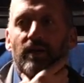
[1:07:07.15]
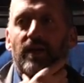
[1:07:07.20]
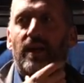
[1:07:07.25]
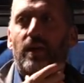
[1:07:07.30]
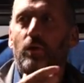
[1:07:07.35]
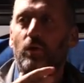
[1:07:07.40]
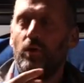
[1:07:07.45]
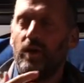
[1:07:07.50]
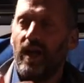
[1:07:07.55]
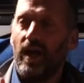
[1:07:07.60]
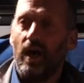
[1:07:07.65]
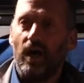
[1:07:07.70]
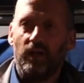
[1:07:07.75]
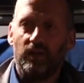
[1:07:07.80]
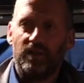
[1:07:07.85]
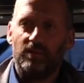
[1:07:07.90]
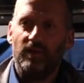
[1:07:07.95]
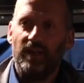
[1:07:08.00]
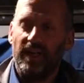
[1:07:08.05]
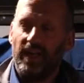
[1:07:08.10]
they all get
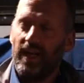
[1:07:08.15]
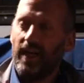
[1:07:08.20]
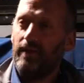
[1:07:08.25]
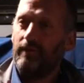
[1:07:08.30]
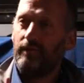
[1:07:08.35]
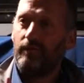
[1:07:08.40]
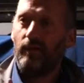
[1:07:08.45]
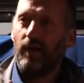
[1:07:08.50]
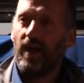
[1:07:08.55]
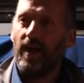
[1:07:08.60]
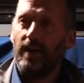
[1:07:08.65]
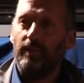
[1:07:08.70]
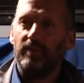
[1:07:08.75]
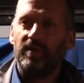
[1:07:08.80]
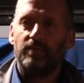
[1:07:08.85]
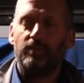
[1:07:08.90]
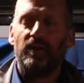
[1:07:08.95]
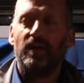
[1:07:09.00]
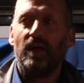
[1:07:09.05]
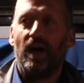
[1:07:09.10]
ultimately get
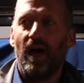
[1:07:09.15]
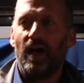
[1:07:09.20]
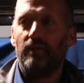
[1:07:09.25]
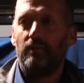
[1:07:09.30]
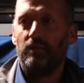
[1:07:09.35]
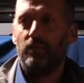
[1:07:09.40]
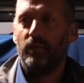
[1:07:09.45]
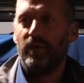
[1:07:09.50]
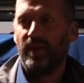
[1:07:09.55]
framed, but I,